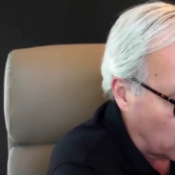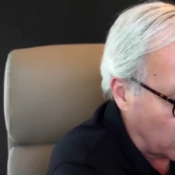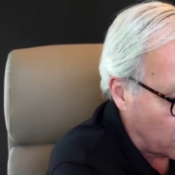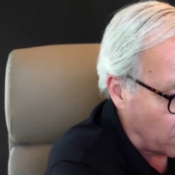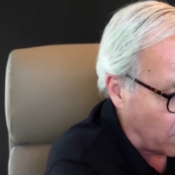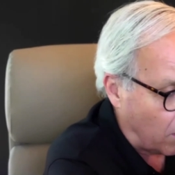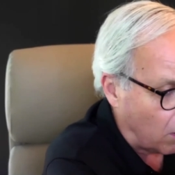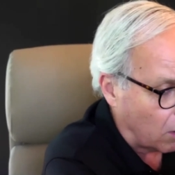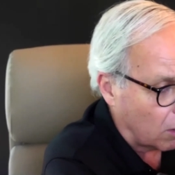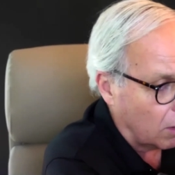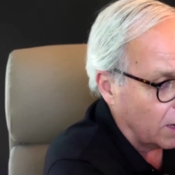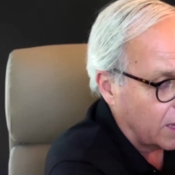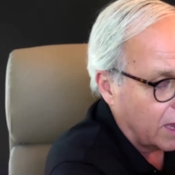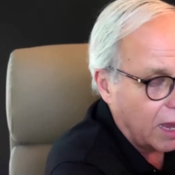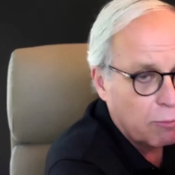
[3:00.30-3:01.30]
with
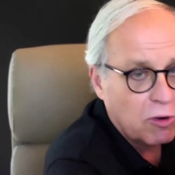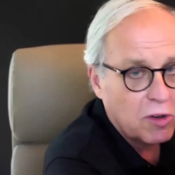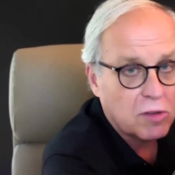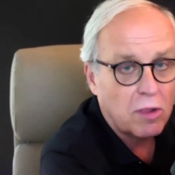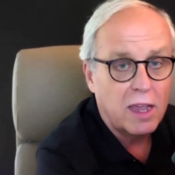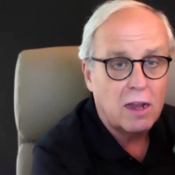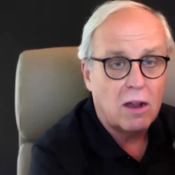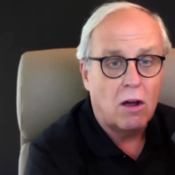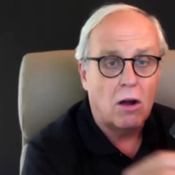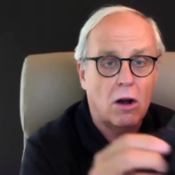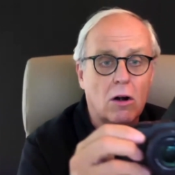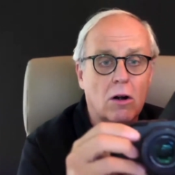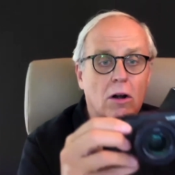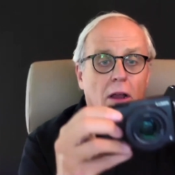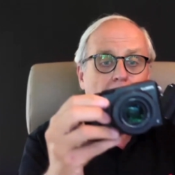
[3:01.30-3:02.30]
our cameras like
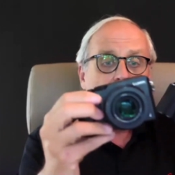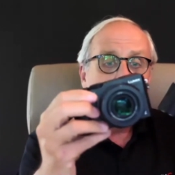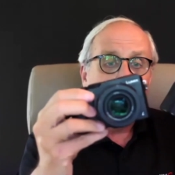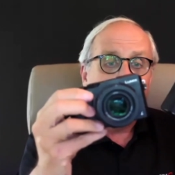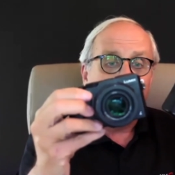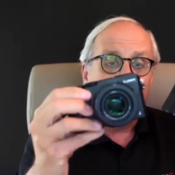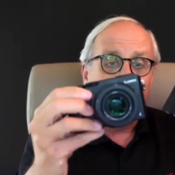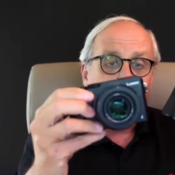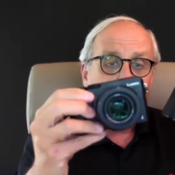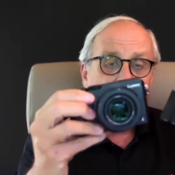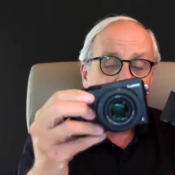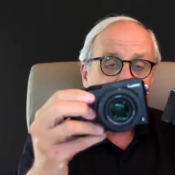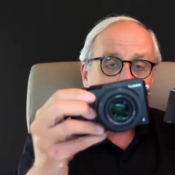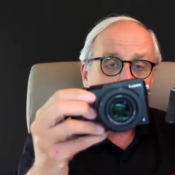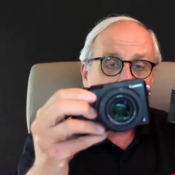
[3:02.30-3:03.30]
our
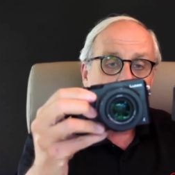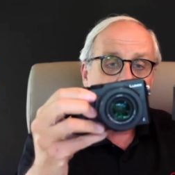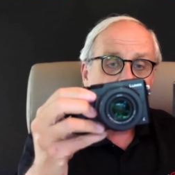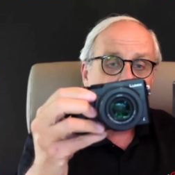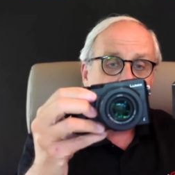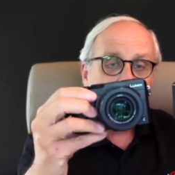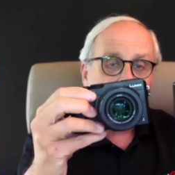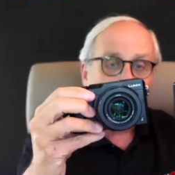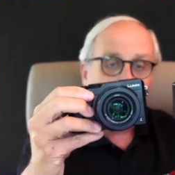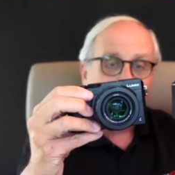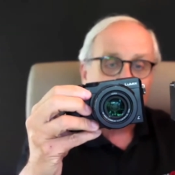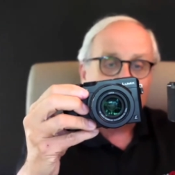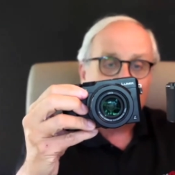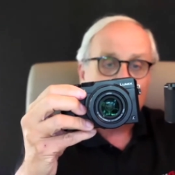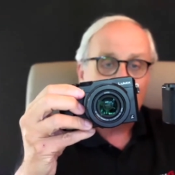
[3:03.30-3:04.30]
LX100,
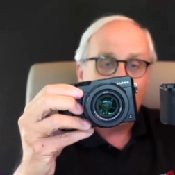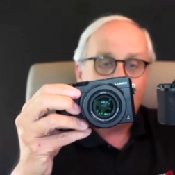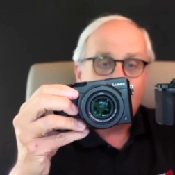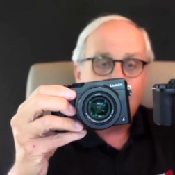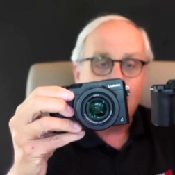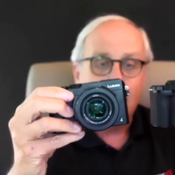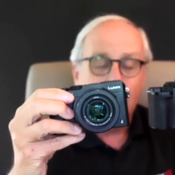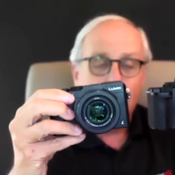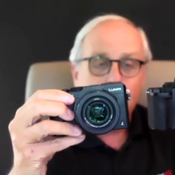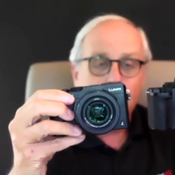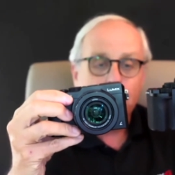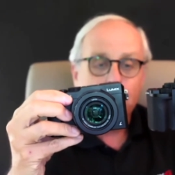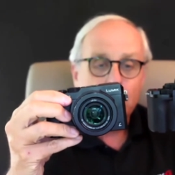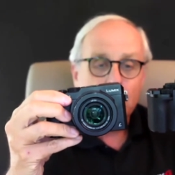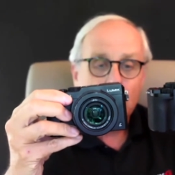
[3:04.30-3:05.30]
which is
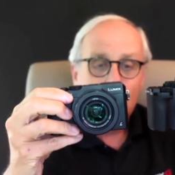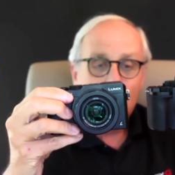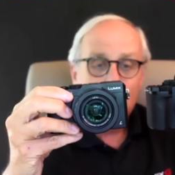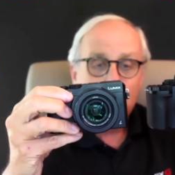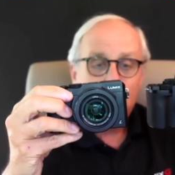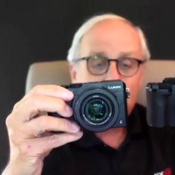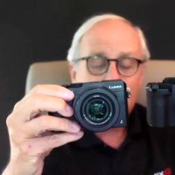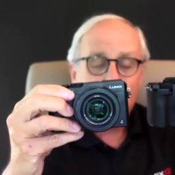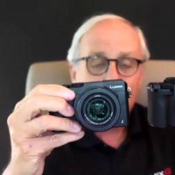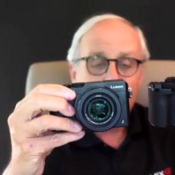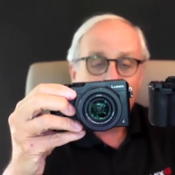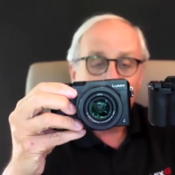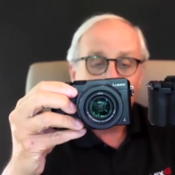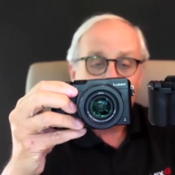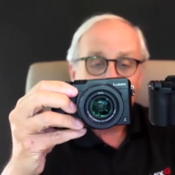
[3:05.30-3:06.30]

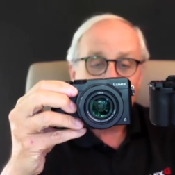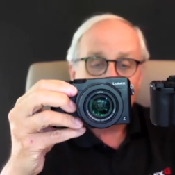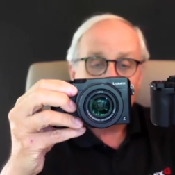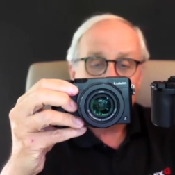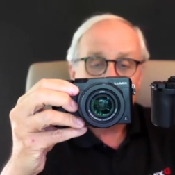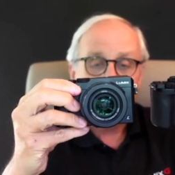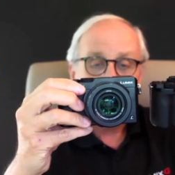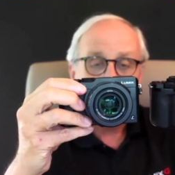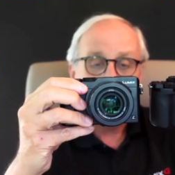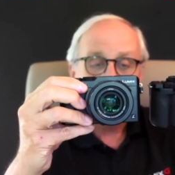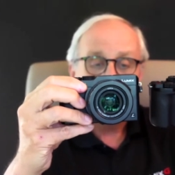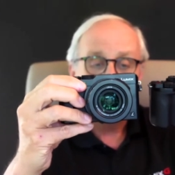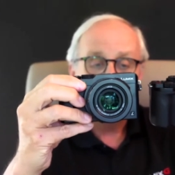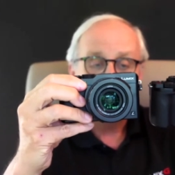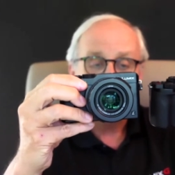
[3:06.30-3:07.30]
basically a point and shoot type
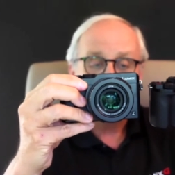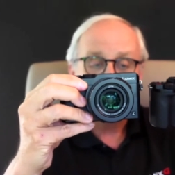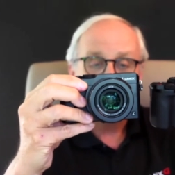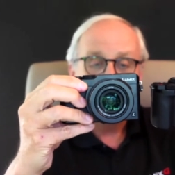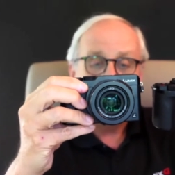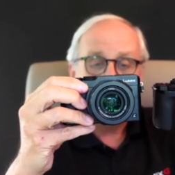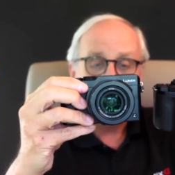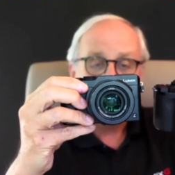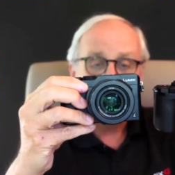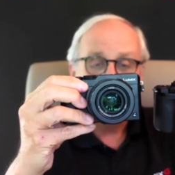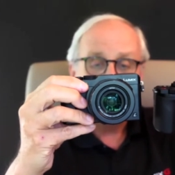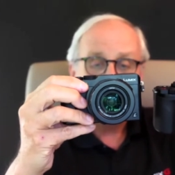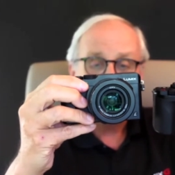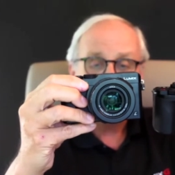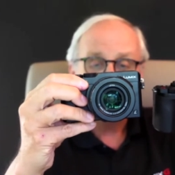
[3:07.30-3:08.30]
camera. It's not
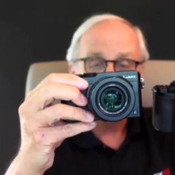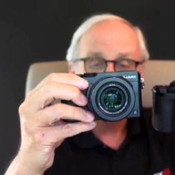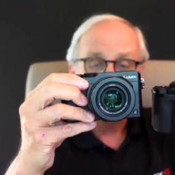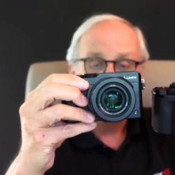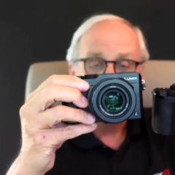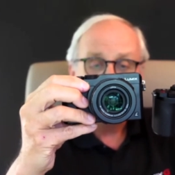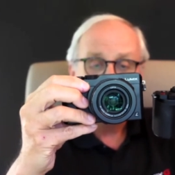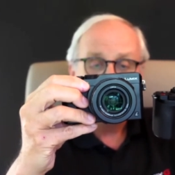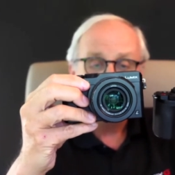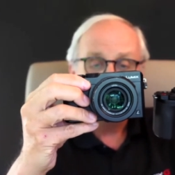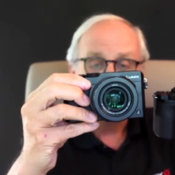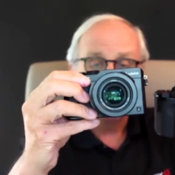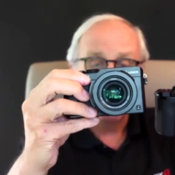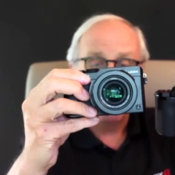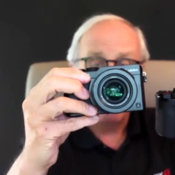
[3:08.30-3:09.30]
much
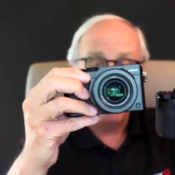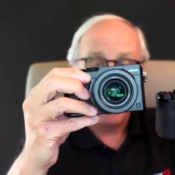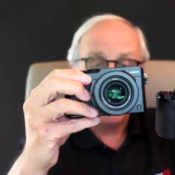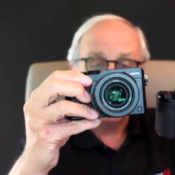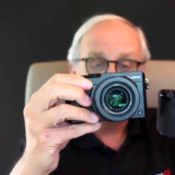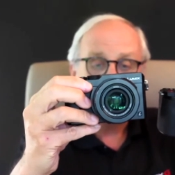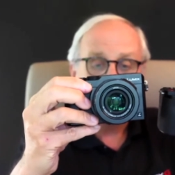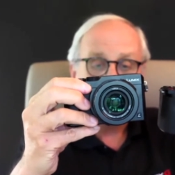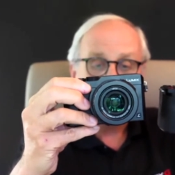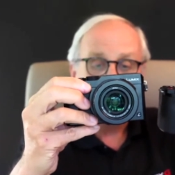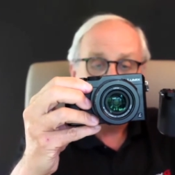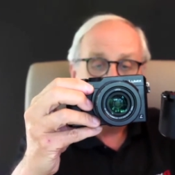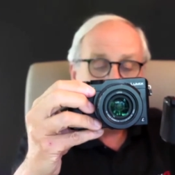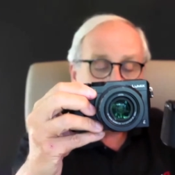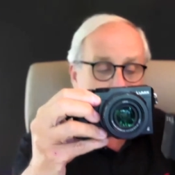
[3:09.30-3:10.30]
bigger than that except for
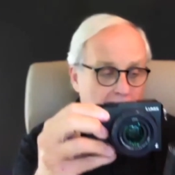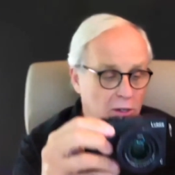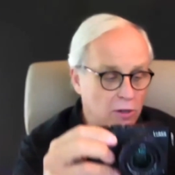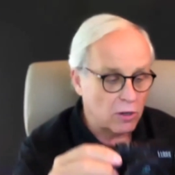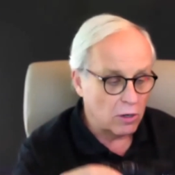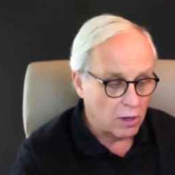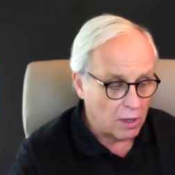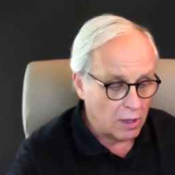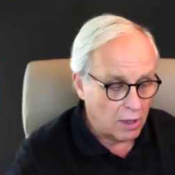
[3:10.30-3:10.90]
the viewfinder.